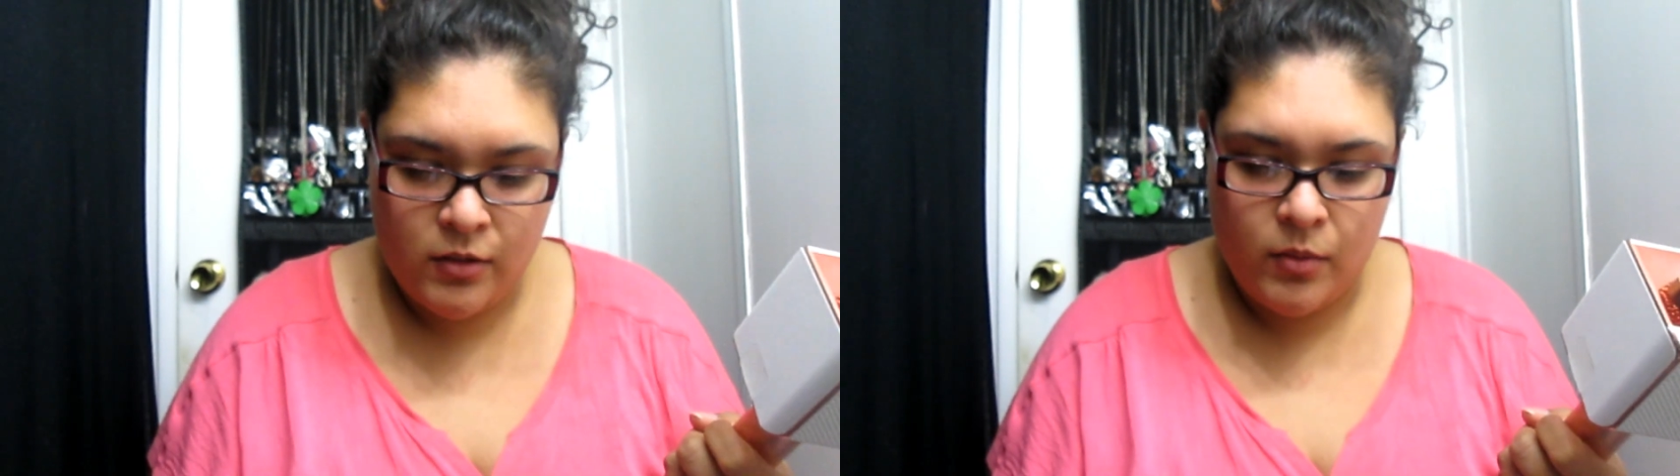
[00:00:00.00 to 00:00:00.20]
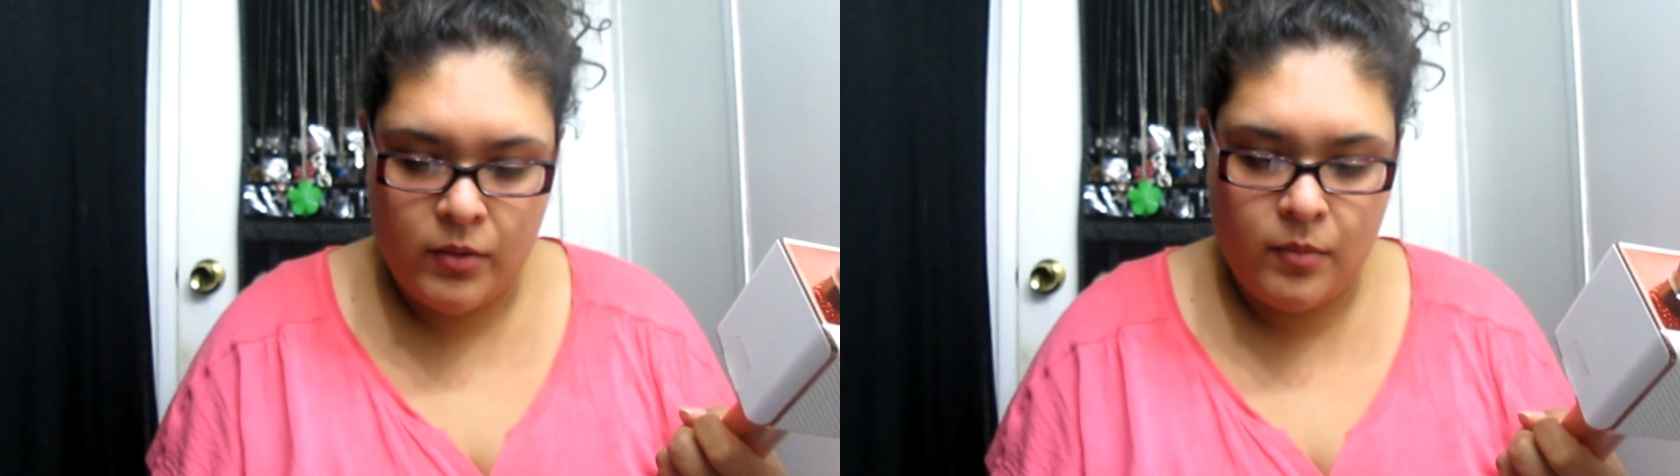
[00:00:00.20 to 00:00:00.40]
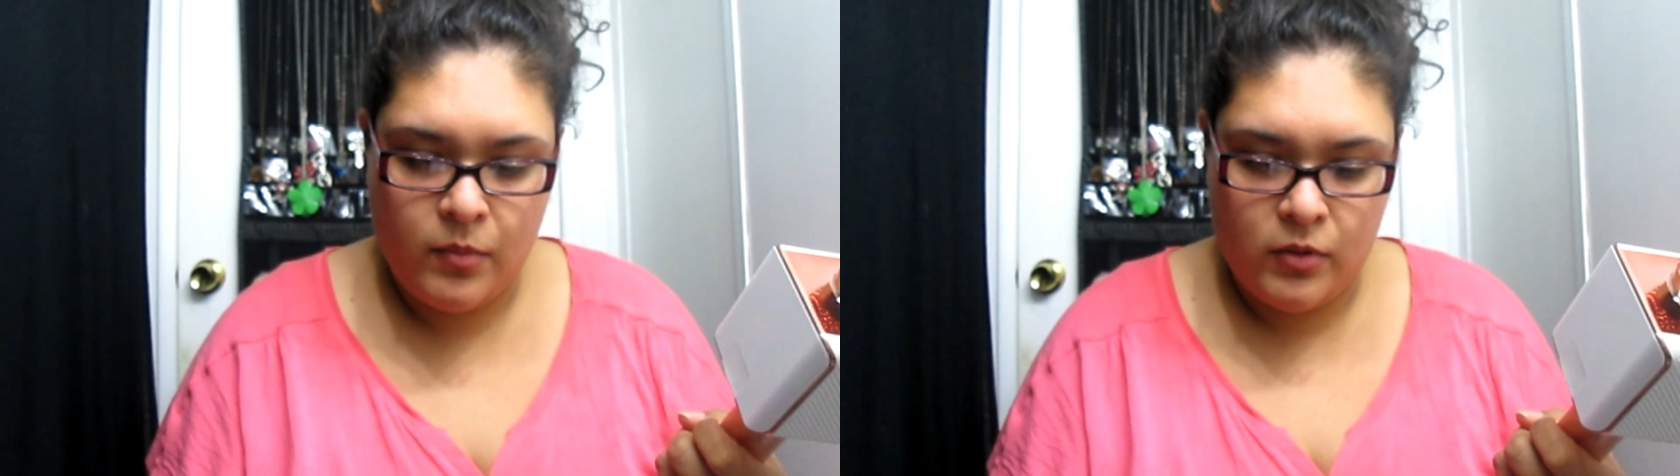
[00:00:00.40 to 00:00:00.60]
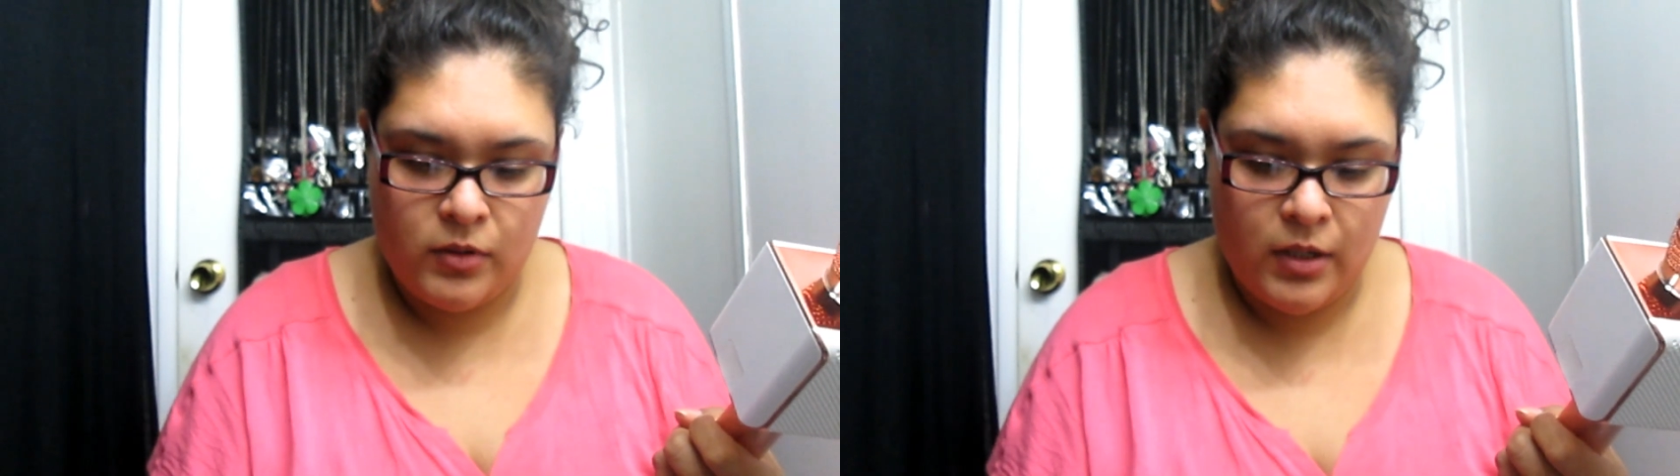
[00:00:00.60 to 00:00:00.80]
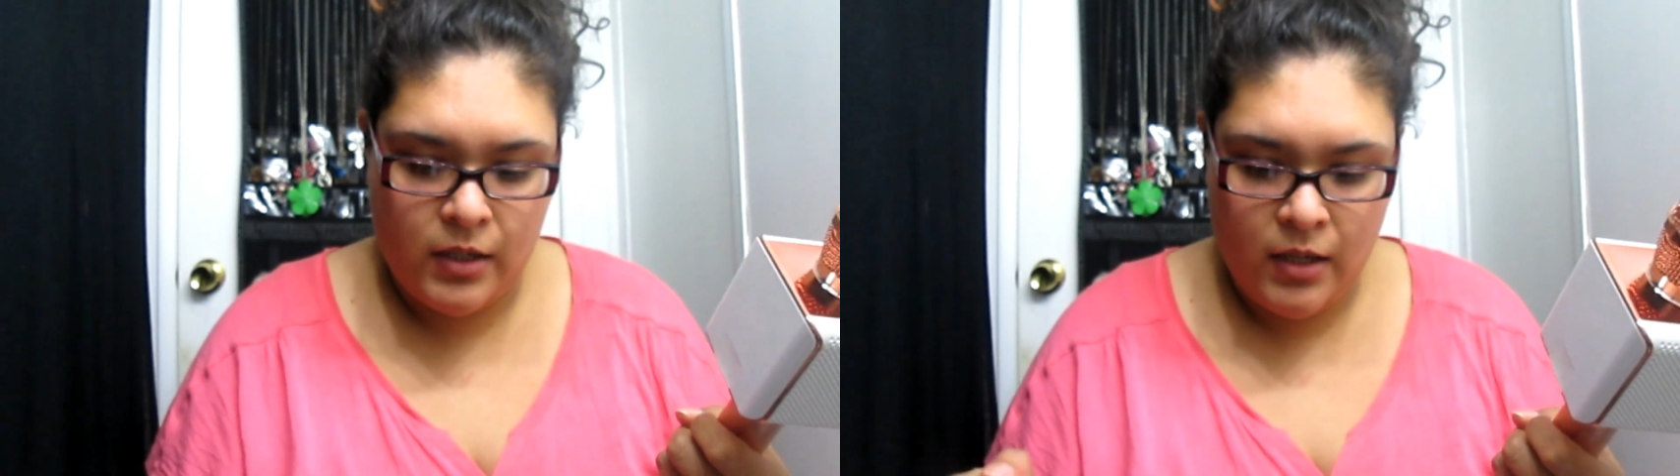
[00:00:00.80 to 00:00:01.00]
With the
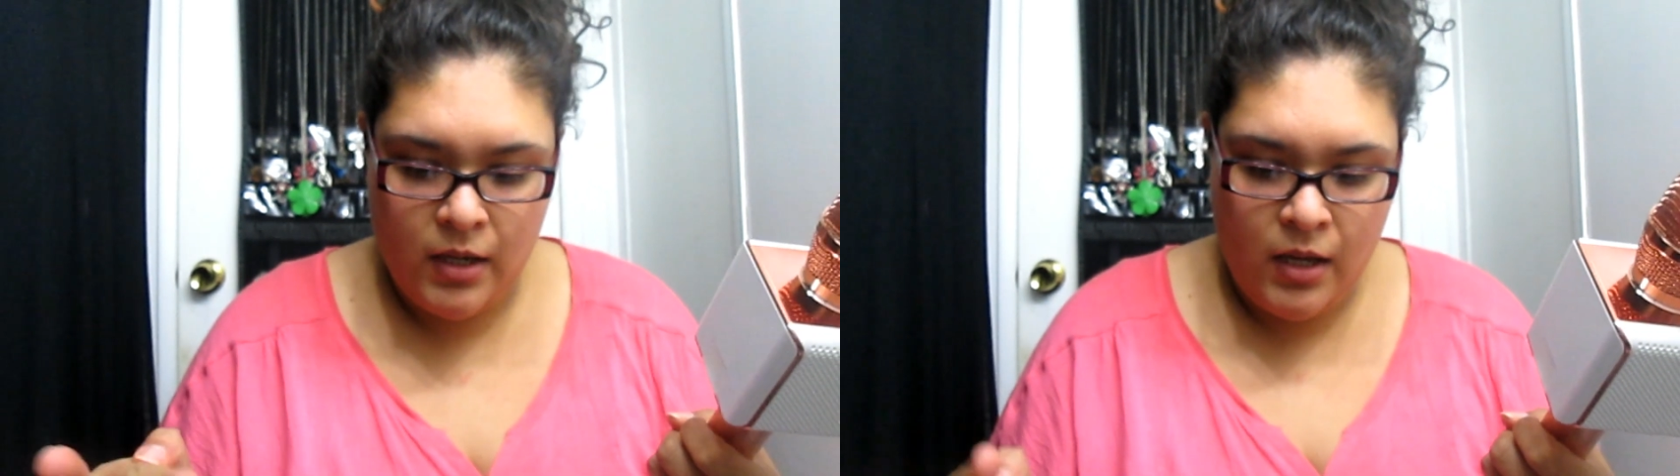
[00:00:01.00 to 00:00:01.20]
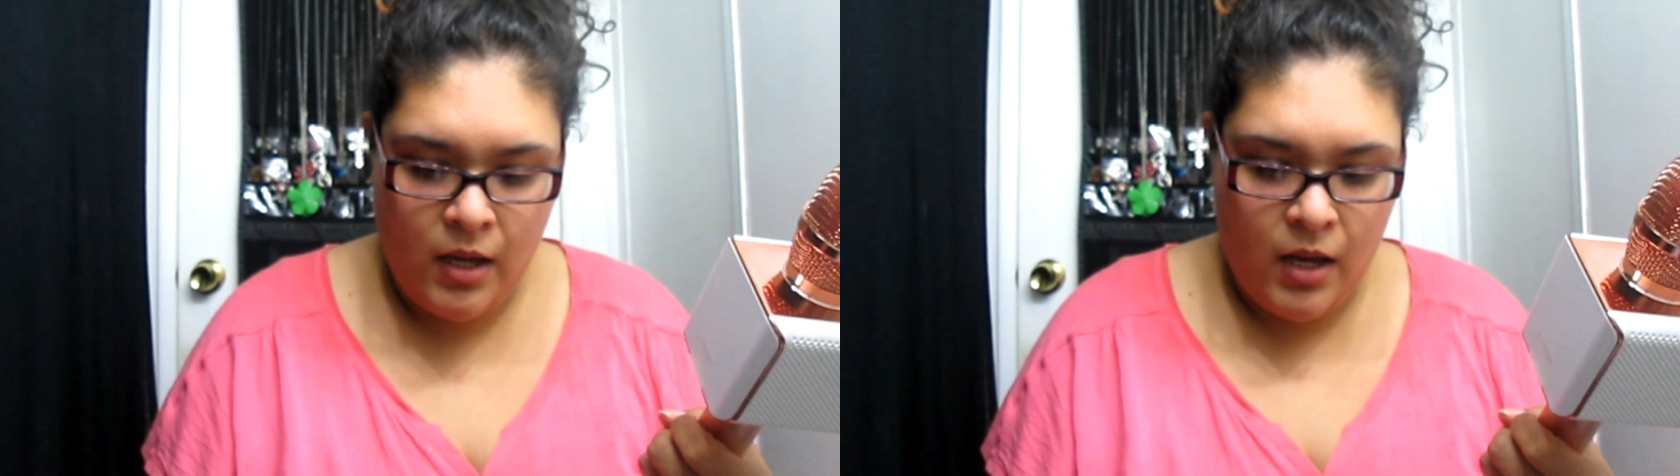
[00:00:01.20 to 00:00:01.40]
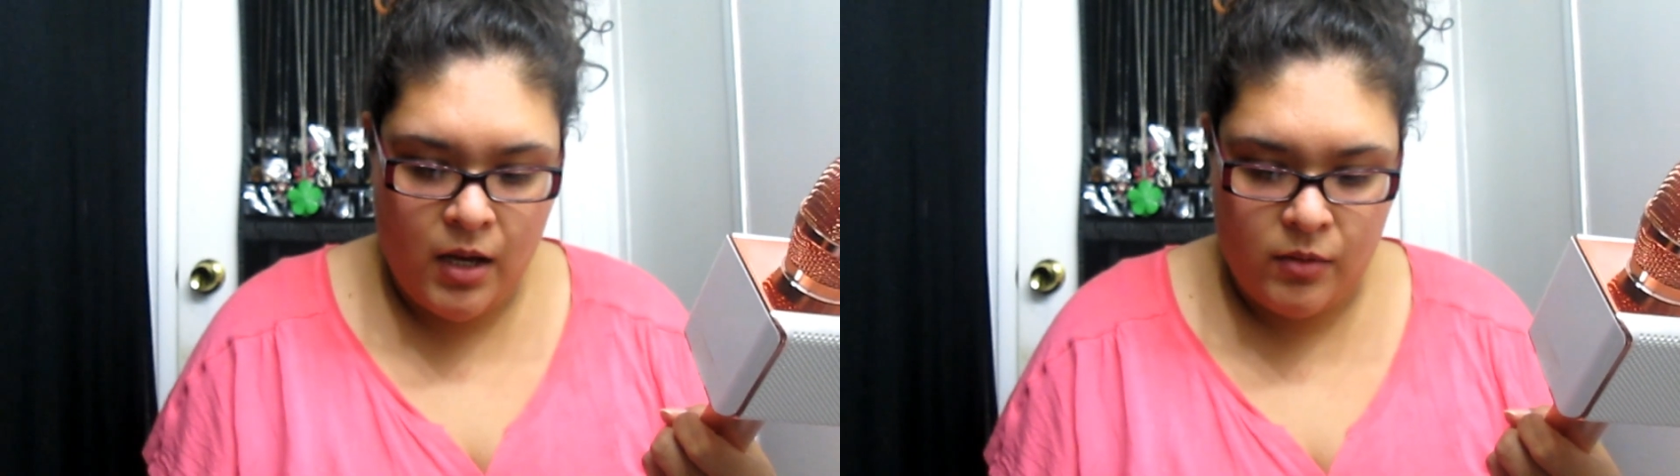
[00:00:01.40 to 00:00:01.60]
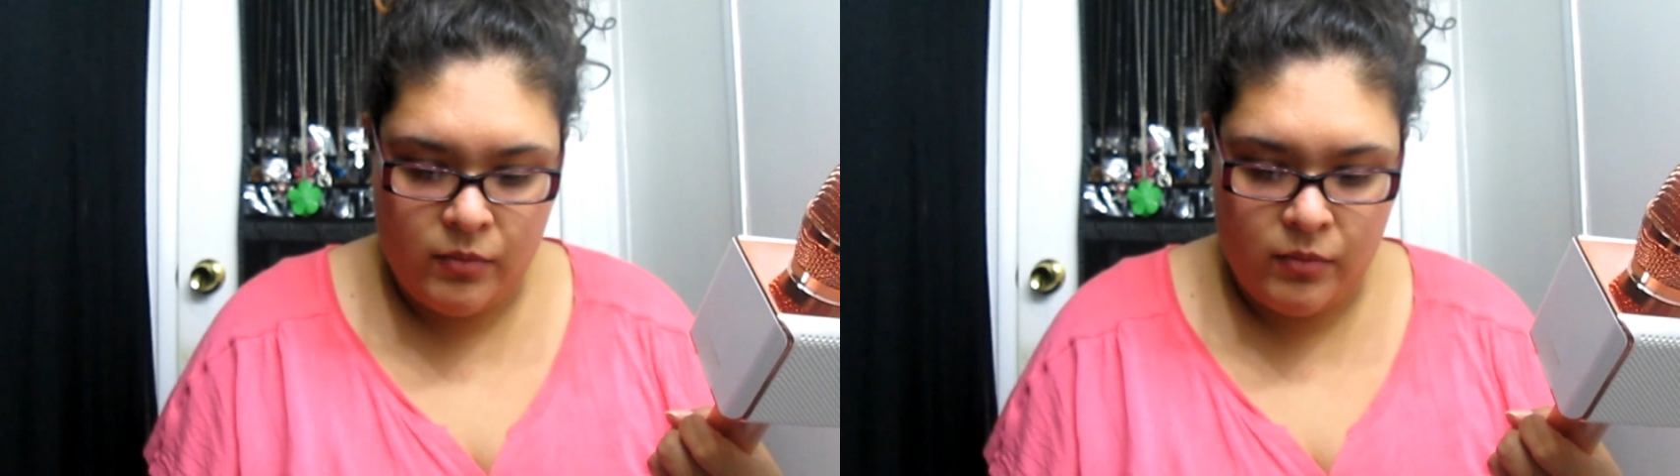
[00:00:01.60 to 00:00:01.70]
music, and